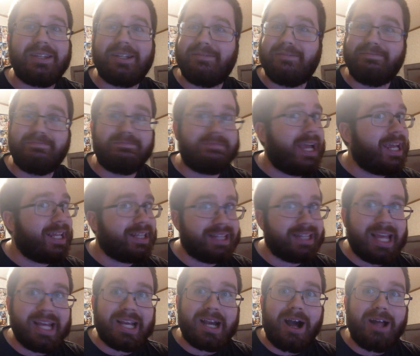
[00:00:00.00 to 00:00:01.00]
then they,
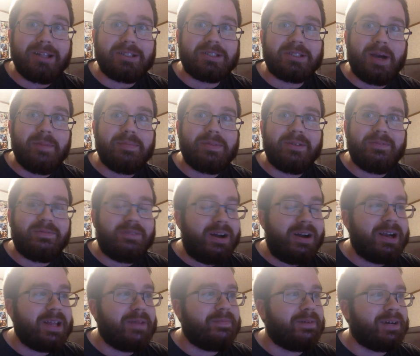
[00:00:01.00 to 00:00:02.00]
they caught something funny.